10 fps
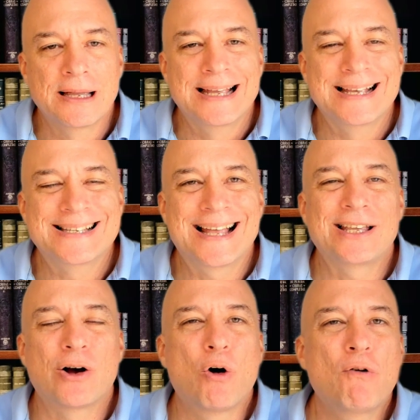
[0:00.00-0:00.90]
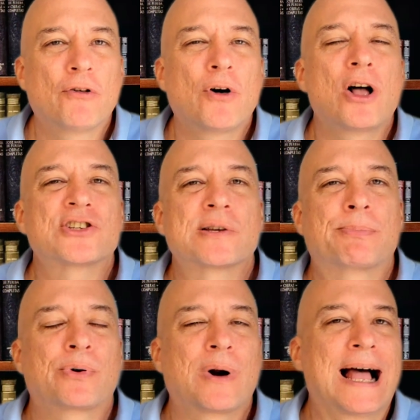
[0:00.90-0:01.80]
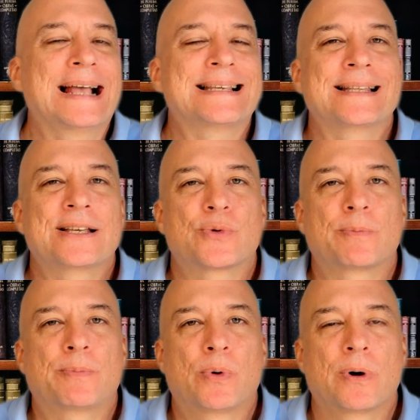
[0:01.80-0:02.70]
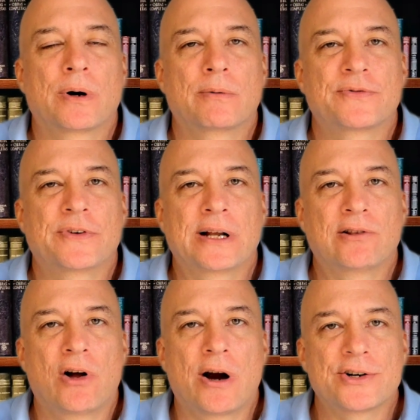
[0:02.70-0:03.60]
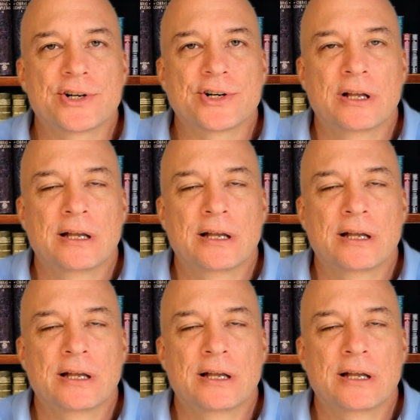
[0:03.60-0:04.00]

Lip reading: is that the overall surprise in this report was very large